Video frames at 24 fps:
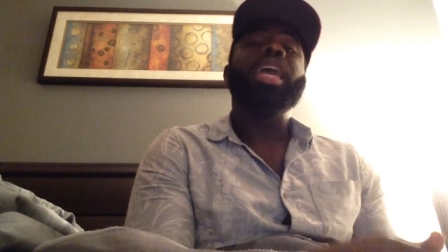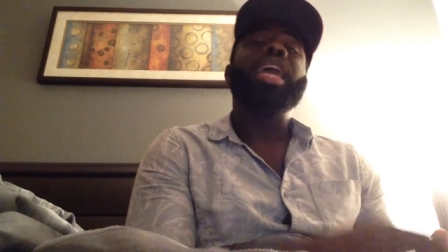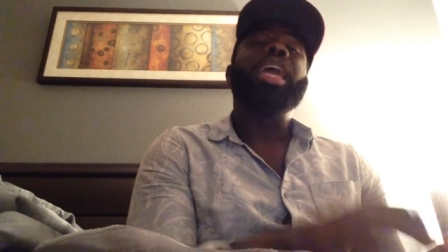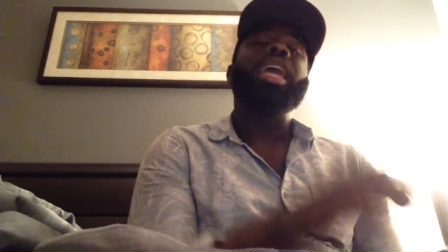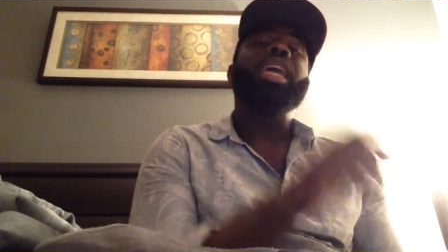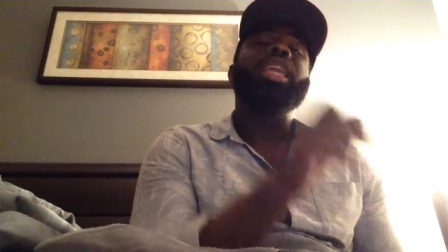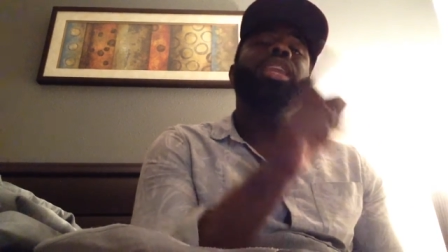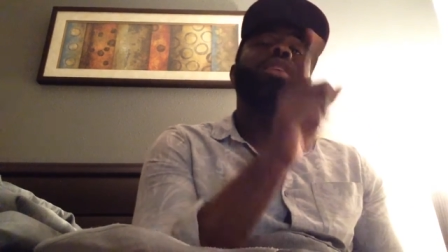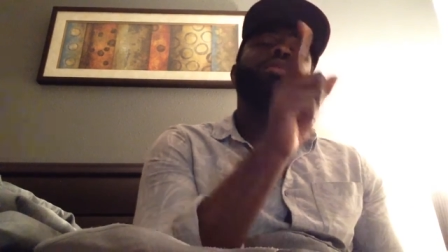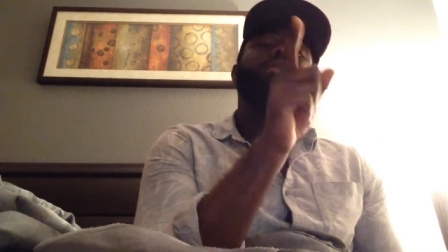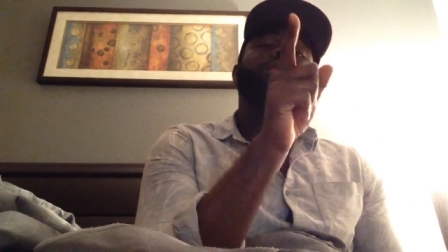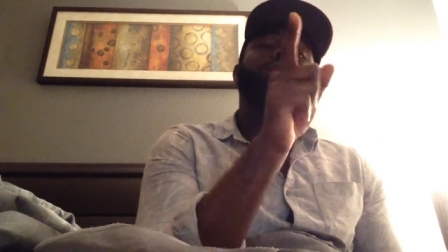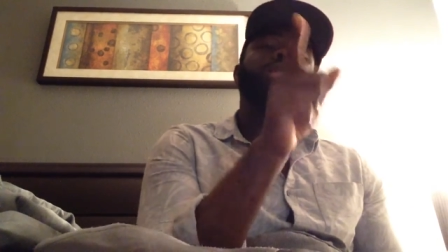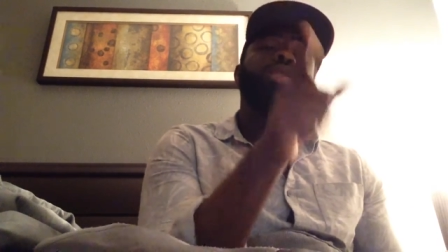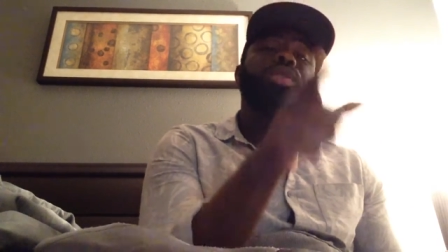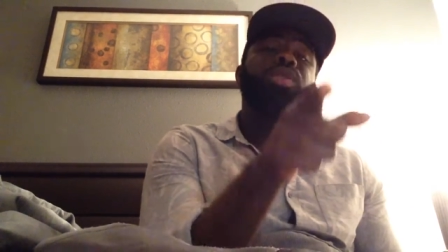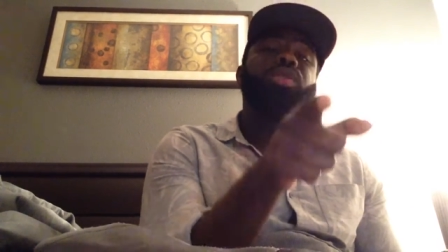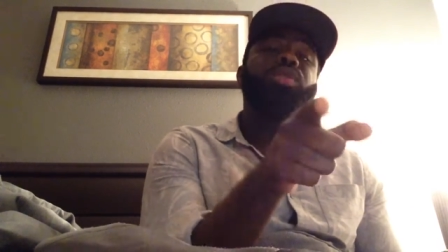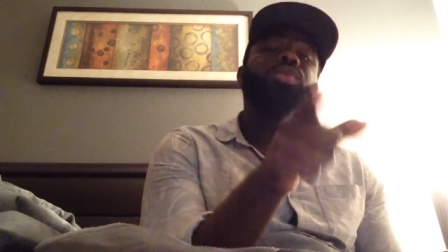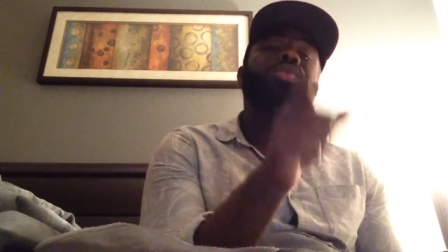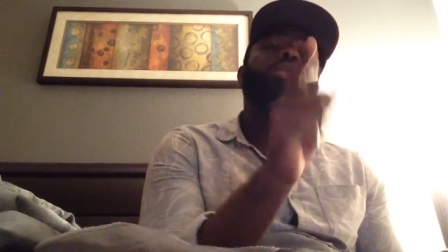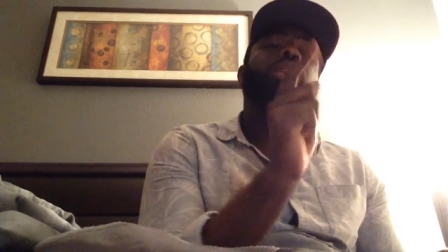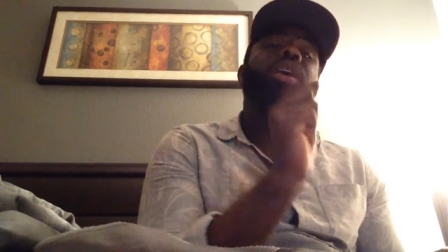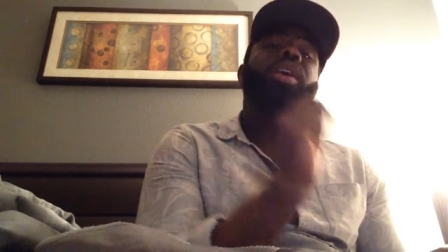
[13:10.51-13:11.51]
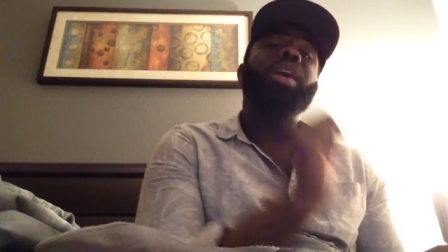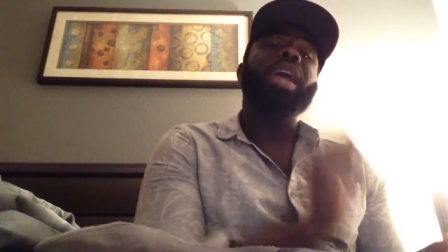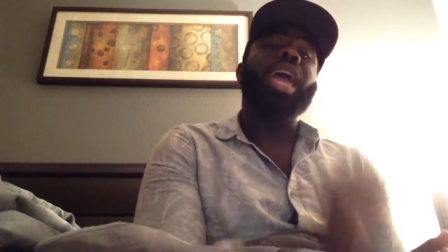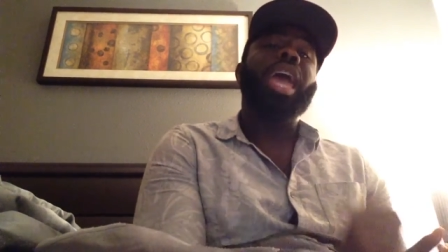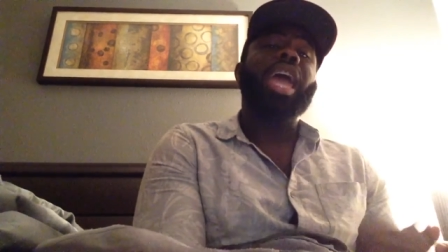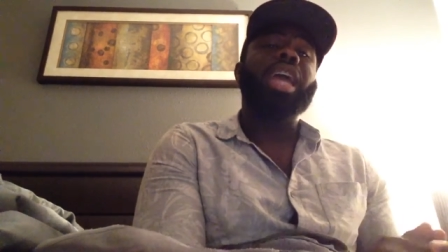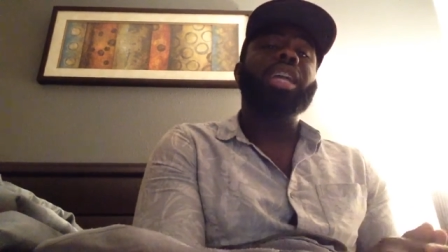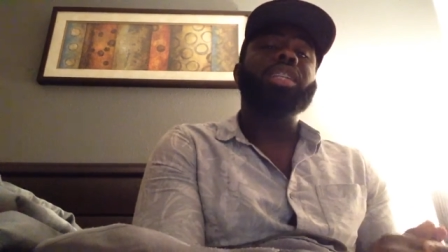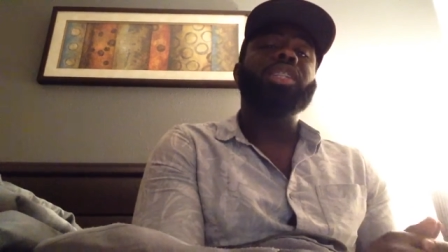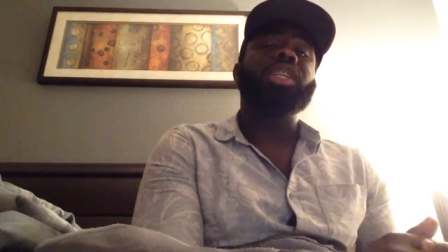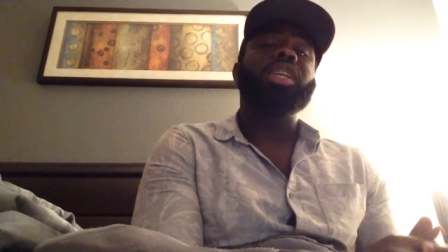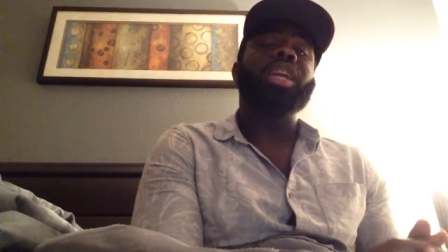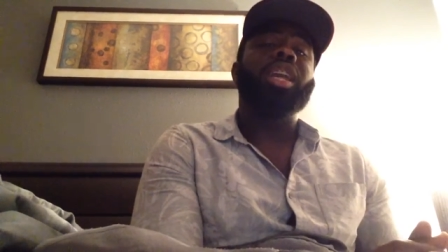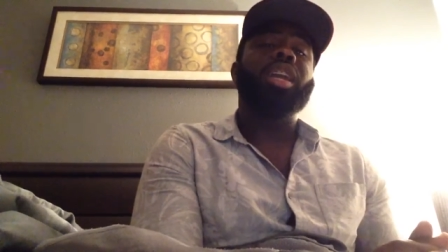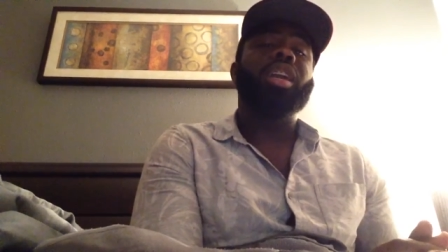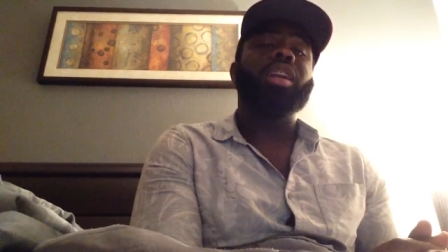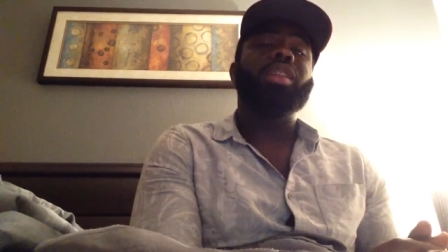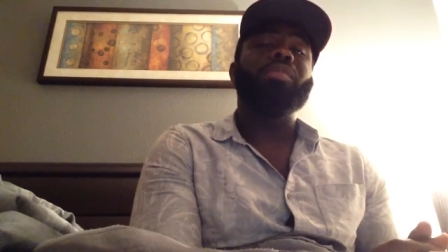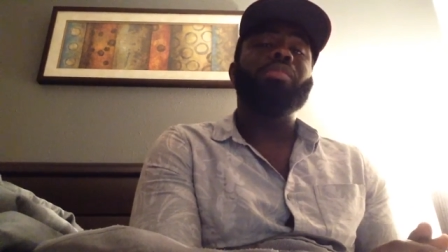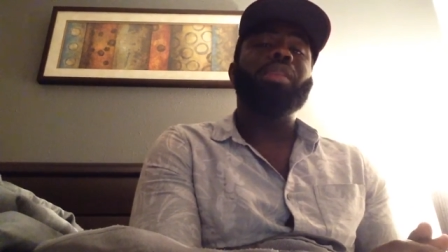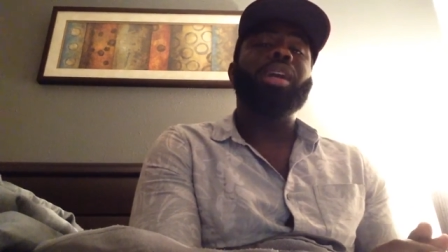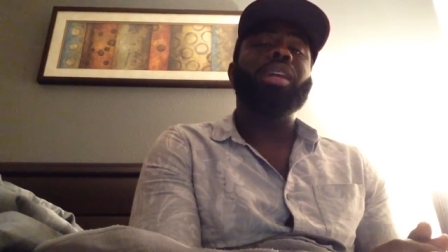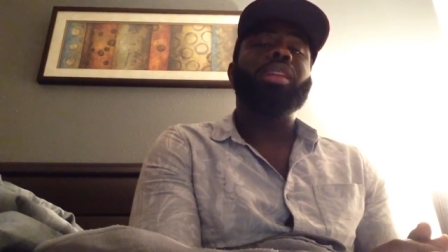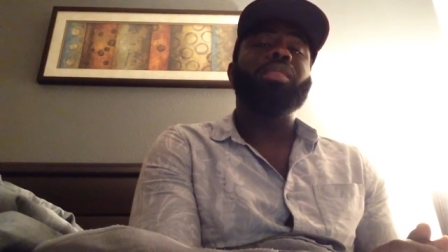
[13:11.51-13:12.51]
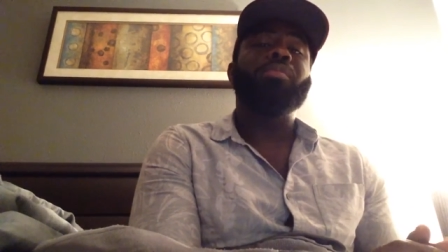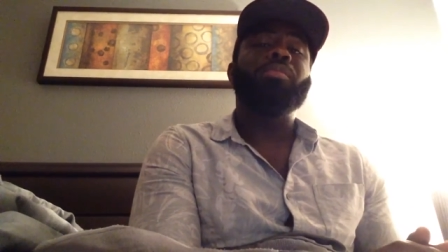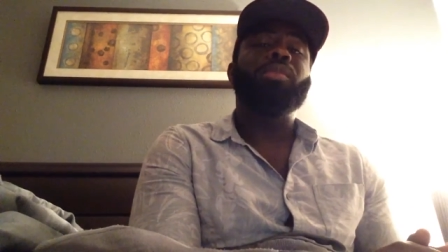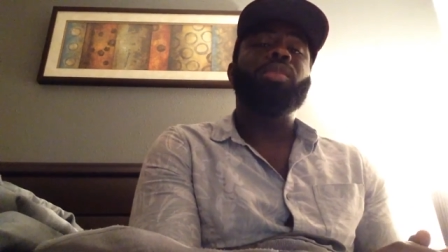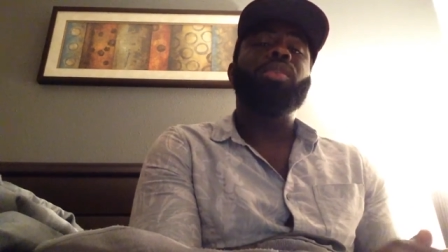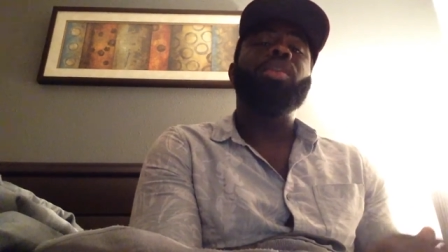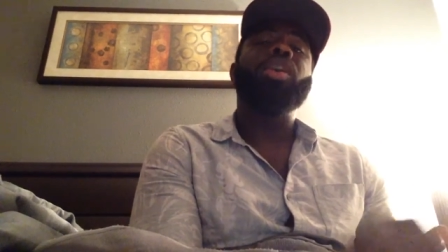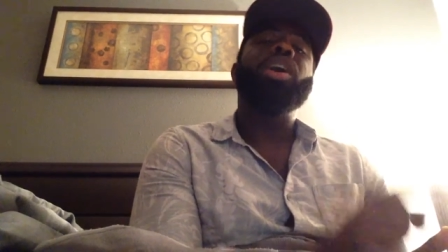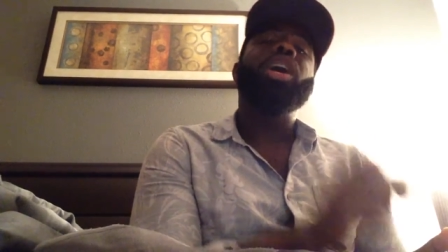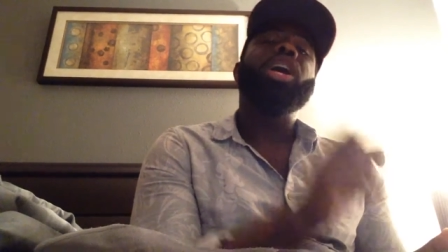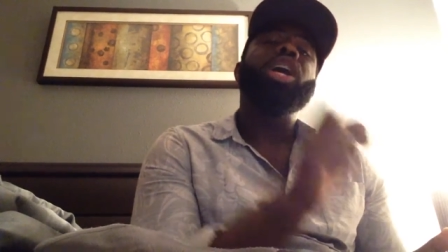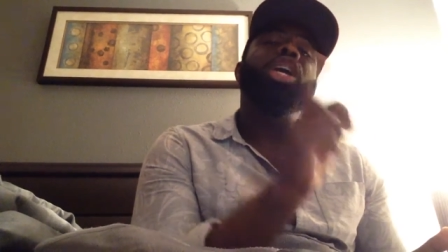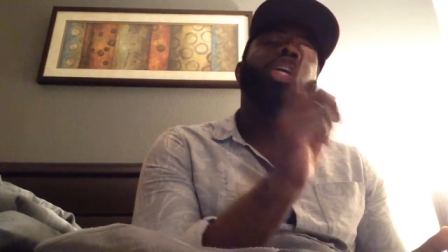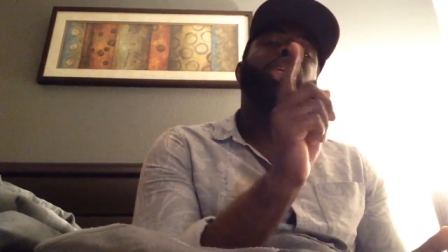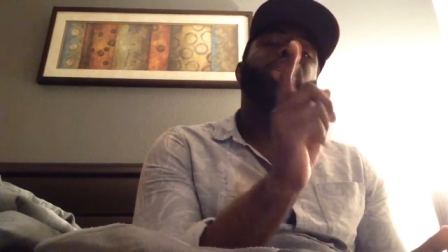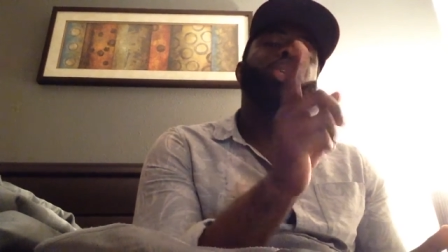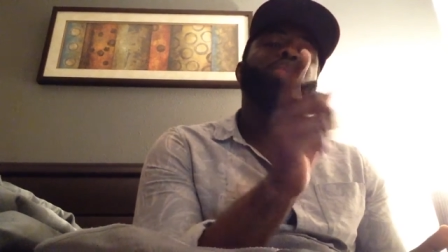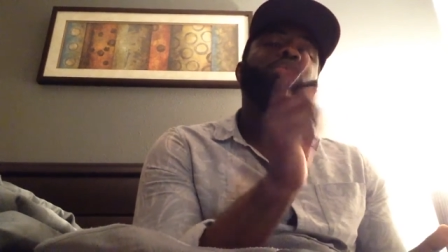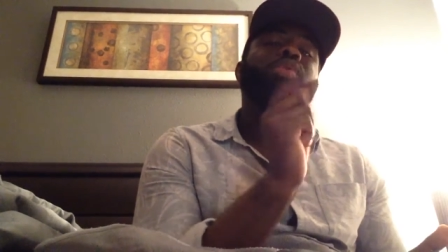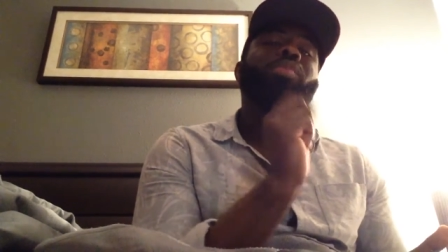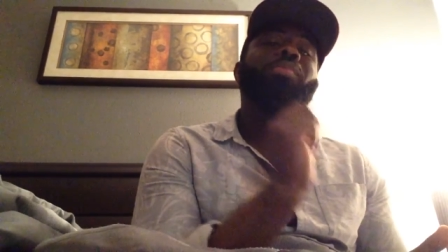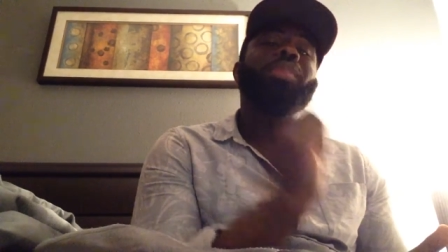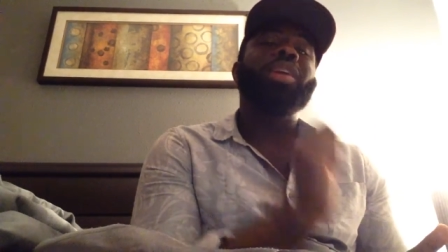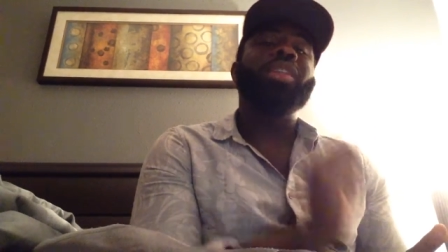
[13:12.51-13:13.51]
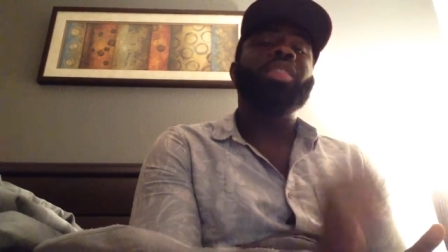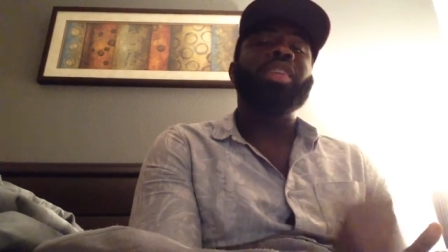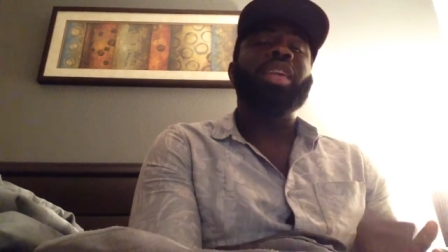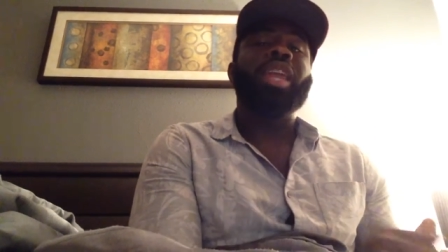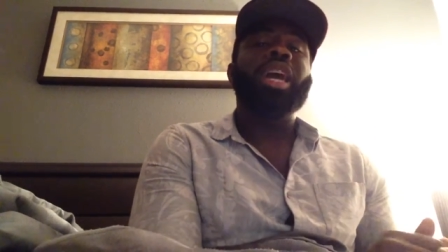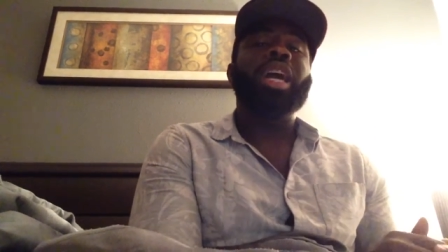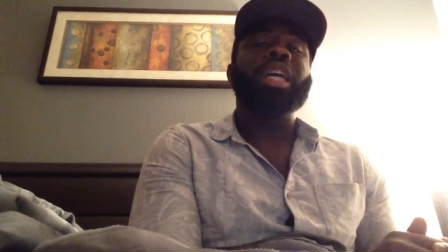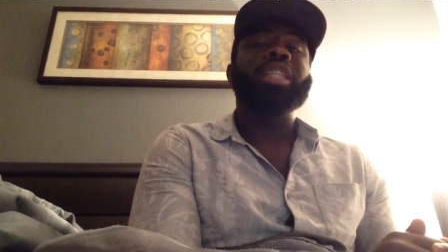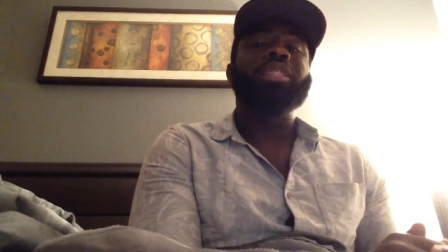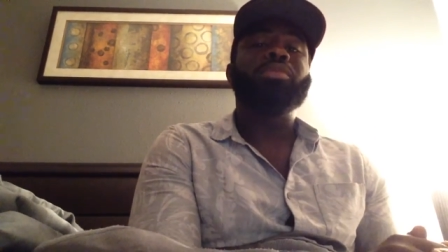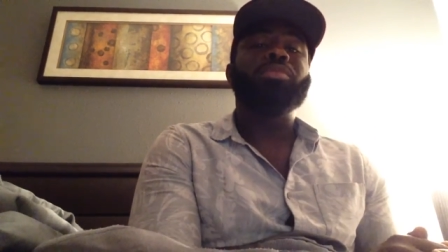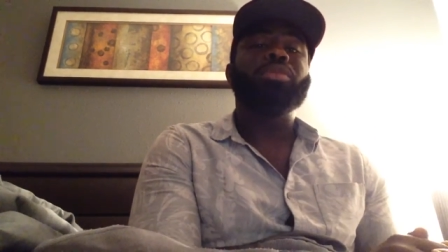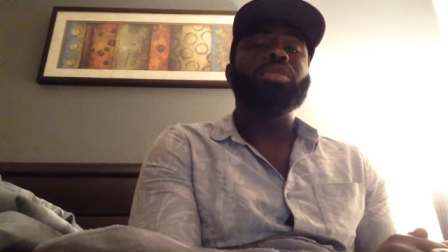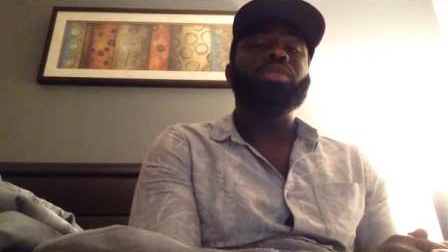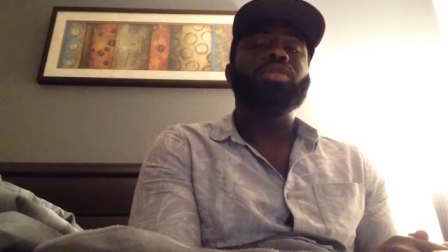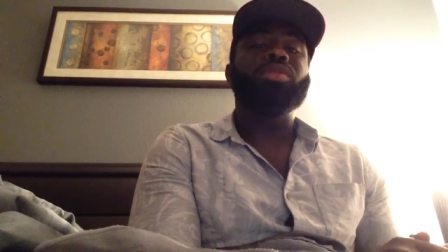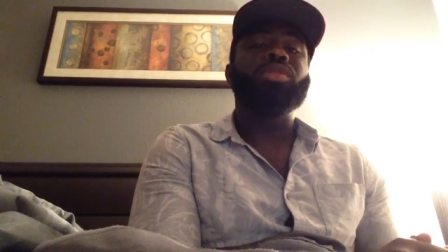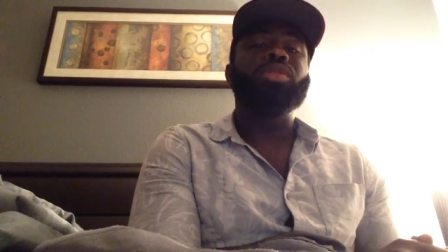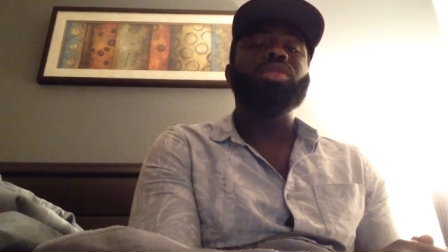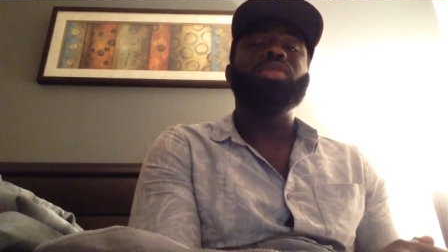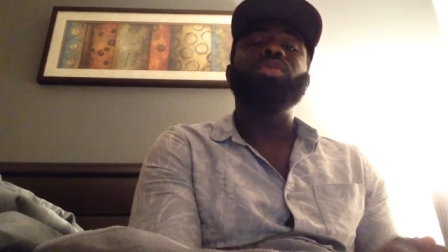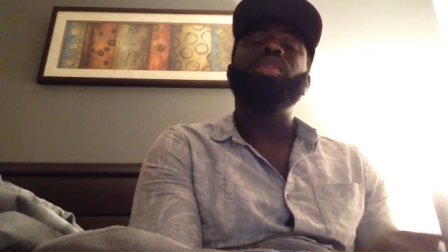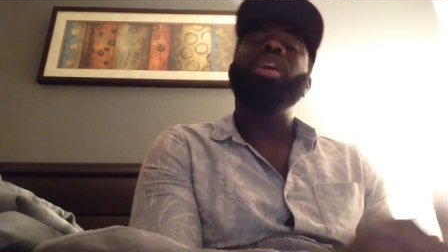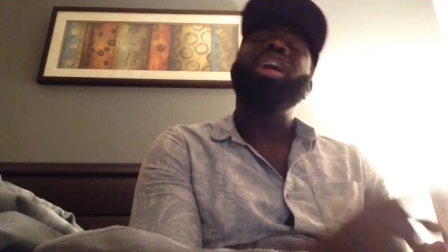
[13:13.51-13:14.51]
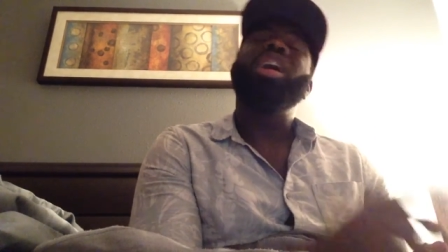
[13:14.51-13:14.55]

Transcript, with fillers: And if you actually cared about Lamar, you would be at that hospital too.